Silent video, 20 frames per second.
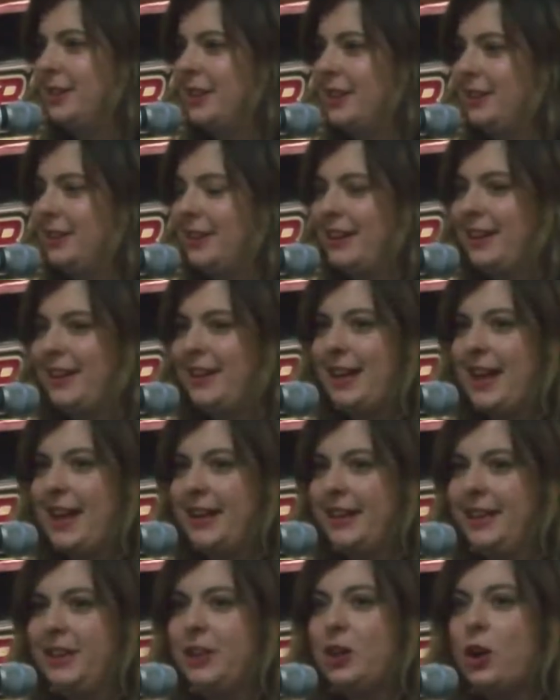And like
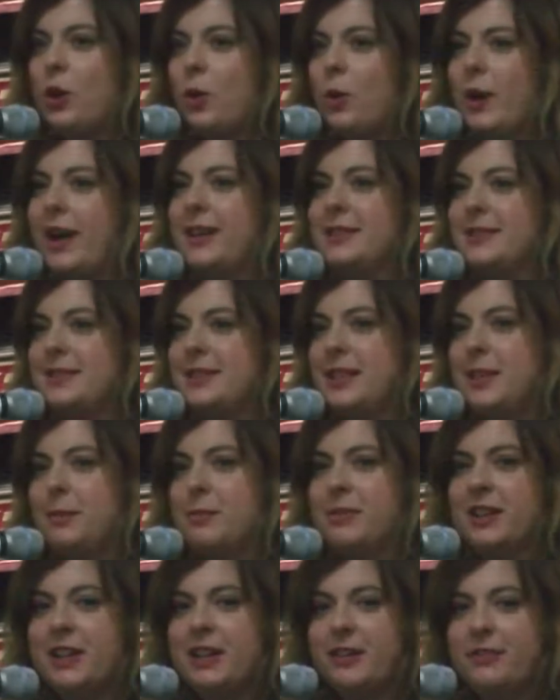any co-ed
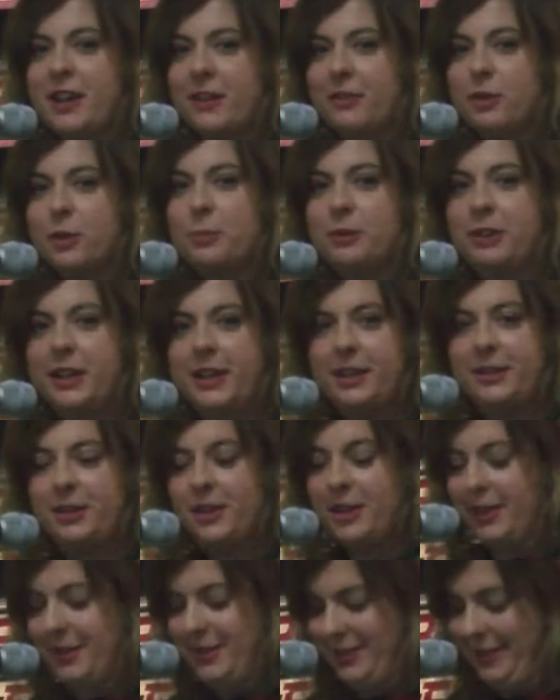team that I've ever played
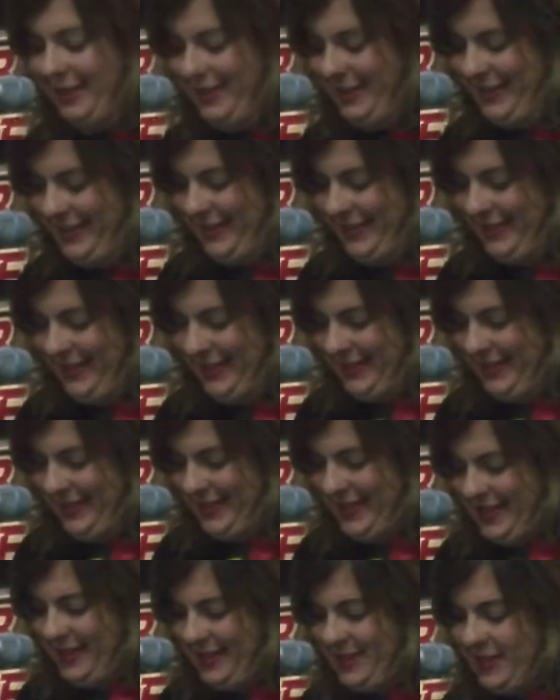on,
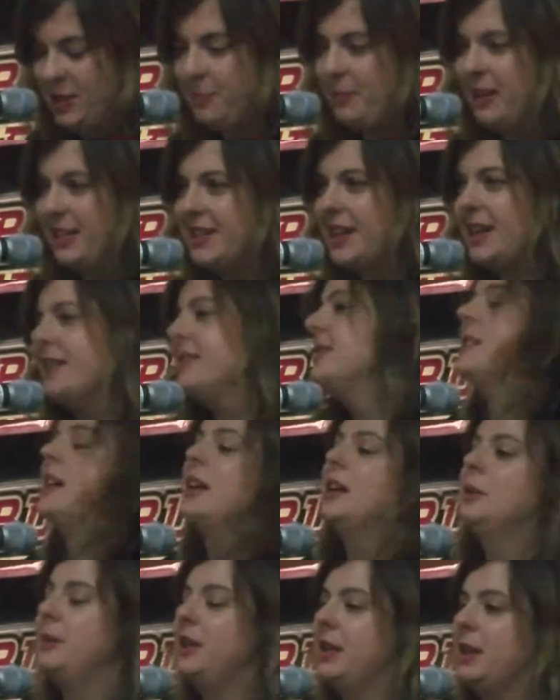since my dad
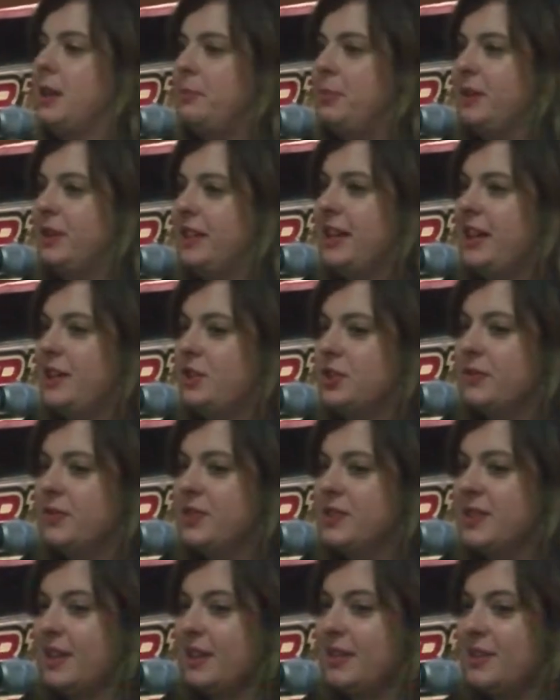signed me up at the age of
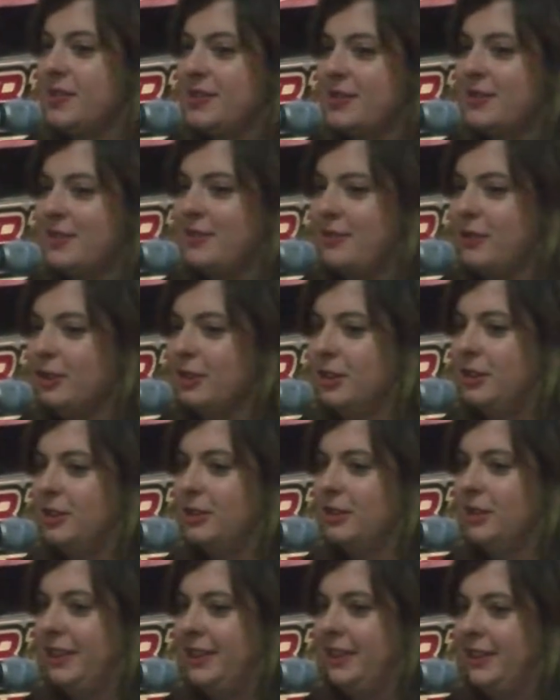6 for
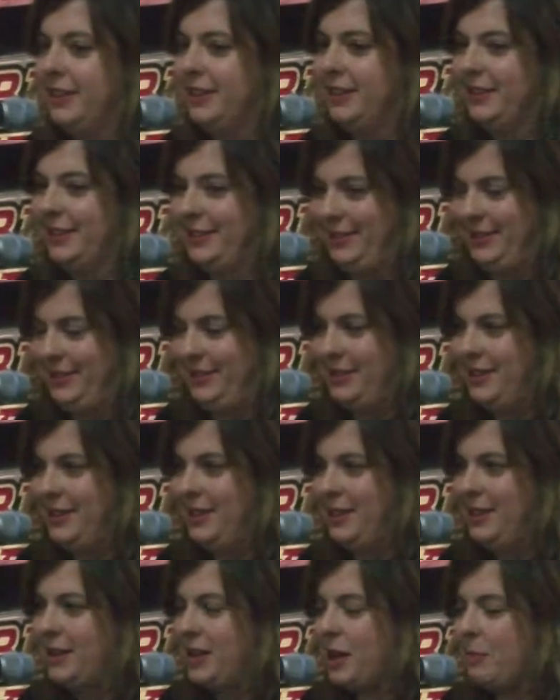Little League,
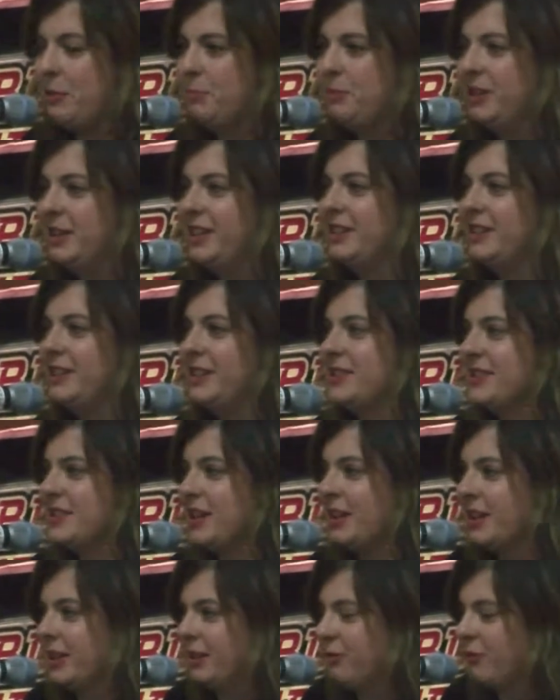I'm immediately
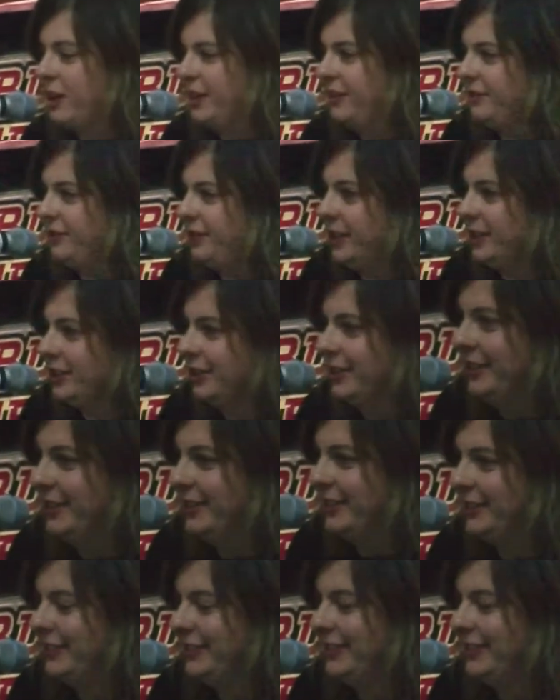stuck in right field.